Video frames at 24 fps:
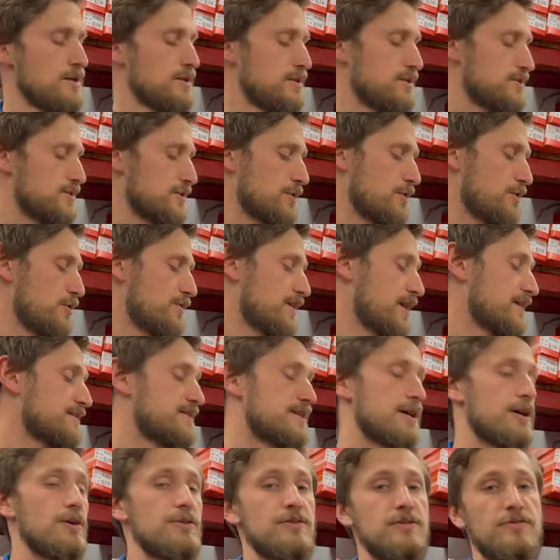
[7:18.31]
So that's
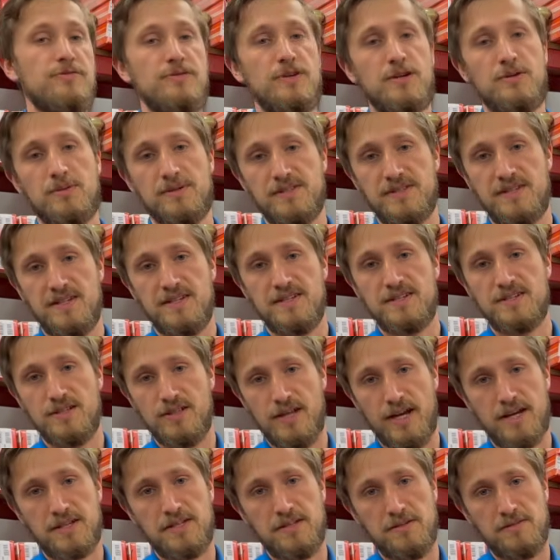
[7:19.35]
how the frequency
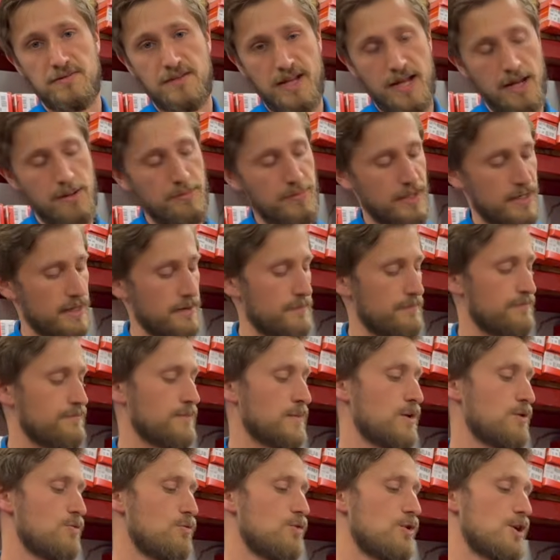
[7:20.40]
selective damping
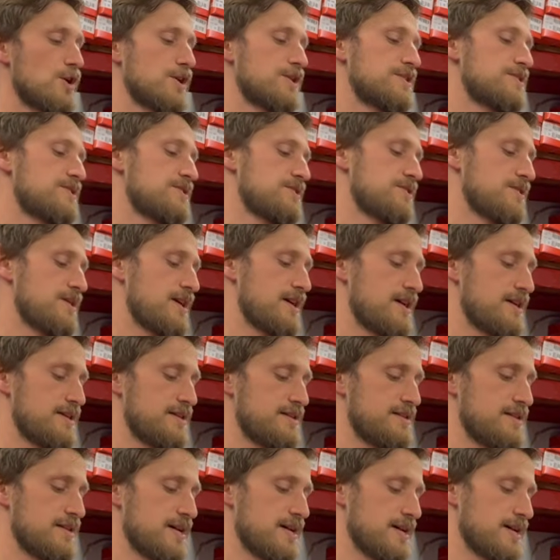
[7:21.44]
works.
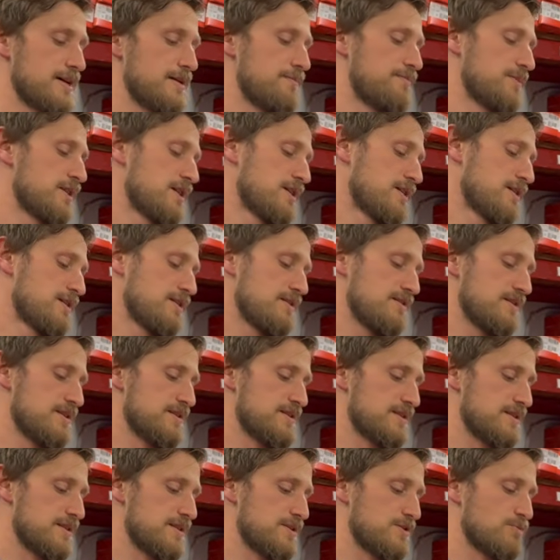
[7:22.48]
And
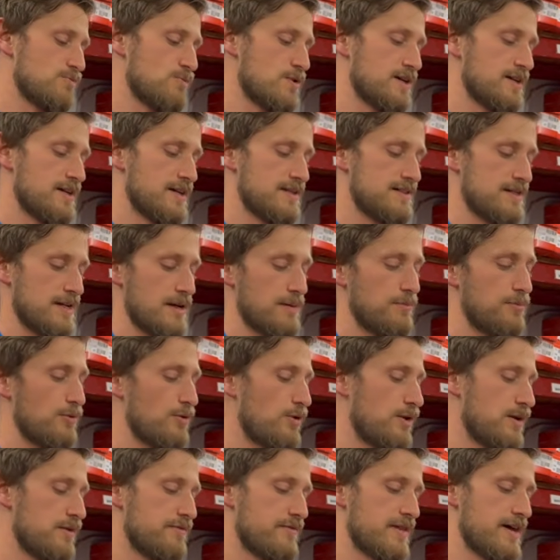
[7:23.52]
this is one
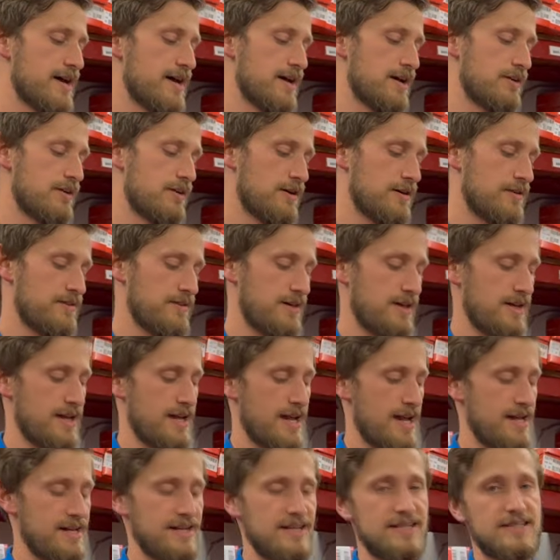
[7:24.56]
example of that on the
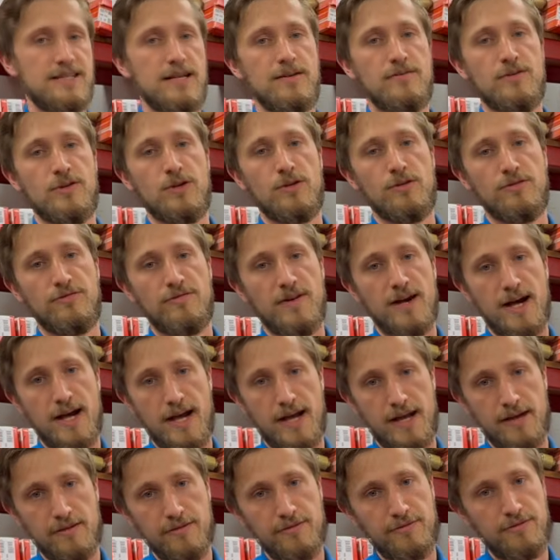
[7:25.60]

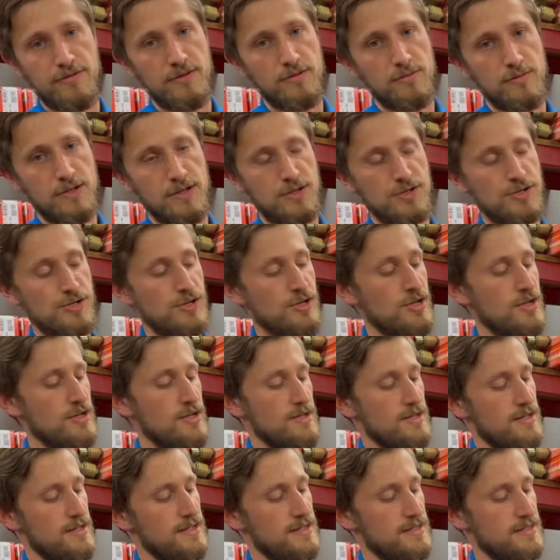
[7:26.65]
8705, which
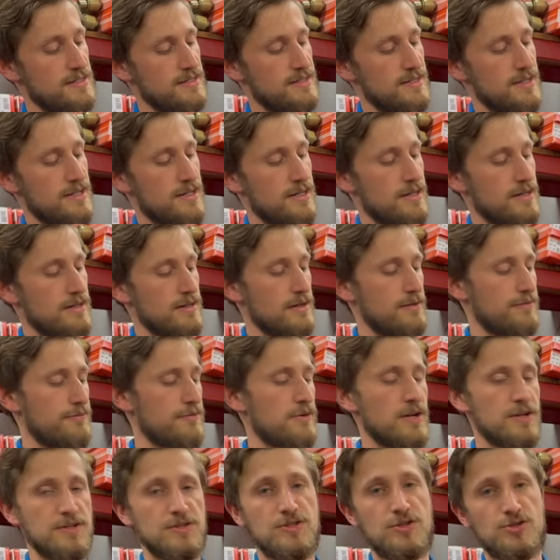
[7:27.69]
is a
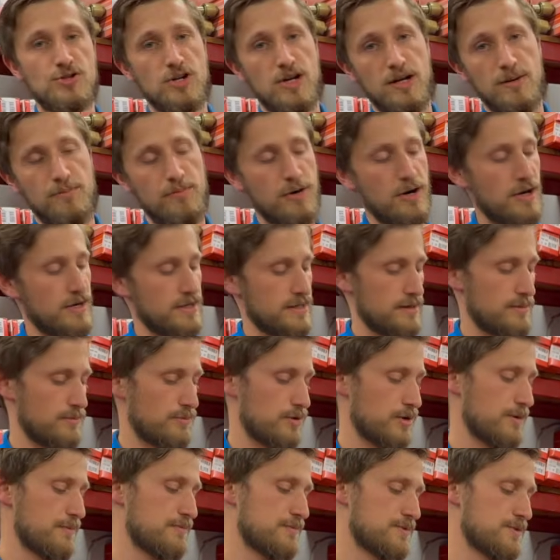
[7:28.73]
front strut part
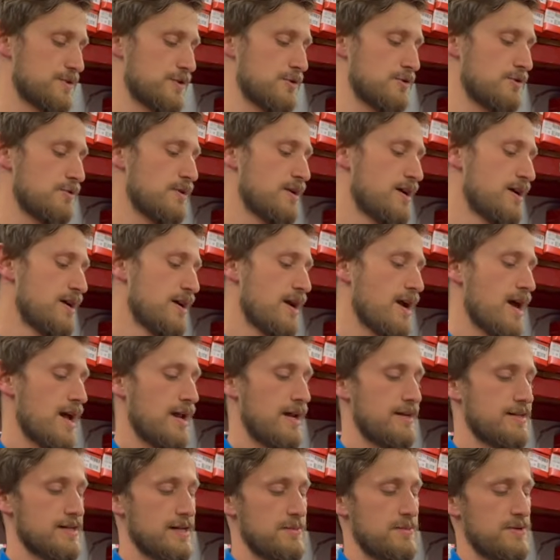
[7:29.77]
number. So
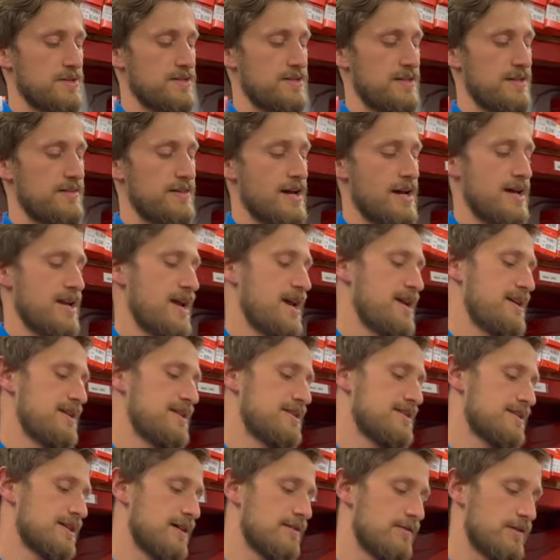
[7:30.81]
anytime you see that
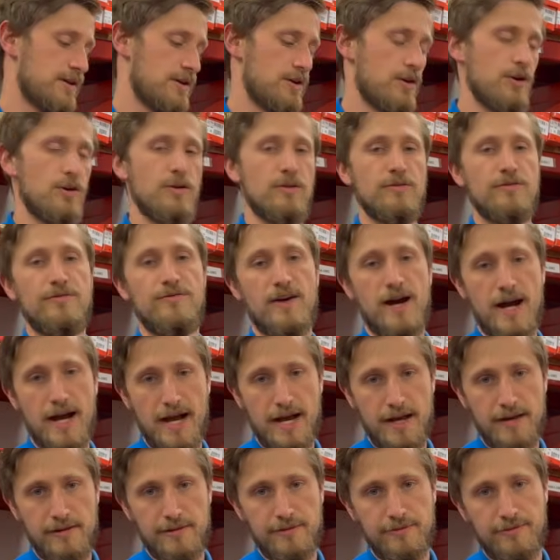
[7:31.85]

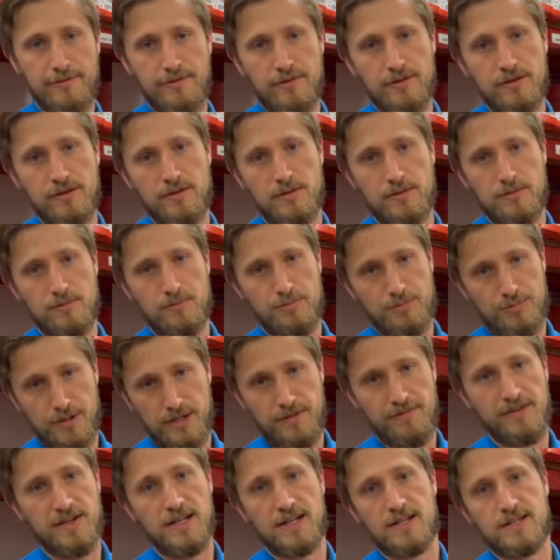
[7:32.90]
8705
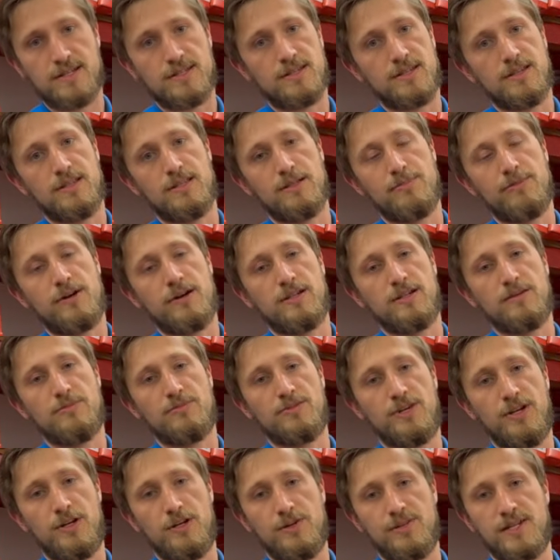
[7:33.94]
prefix in the part number,
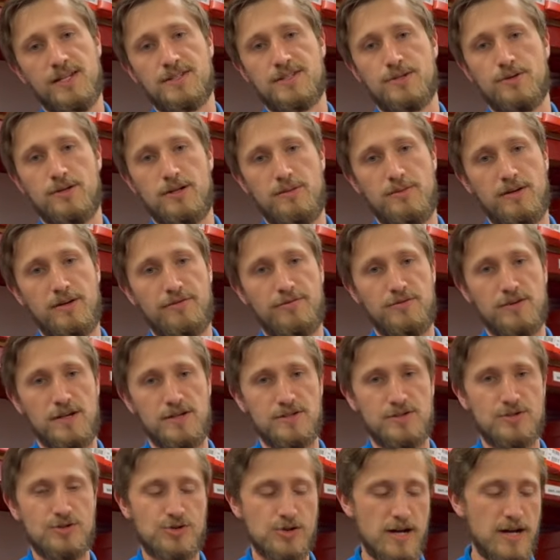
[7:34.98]
you know that's going to be a front
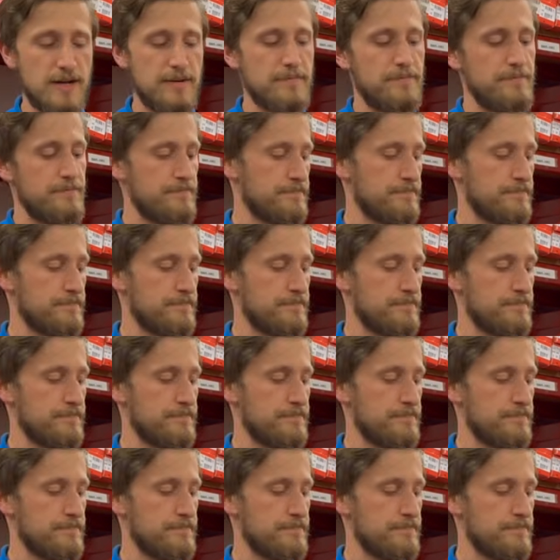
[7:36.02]
strut.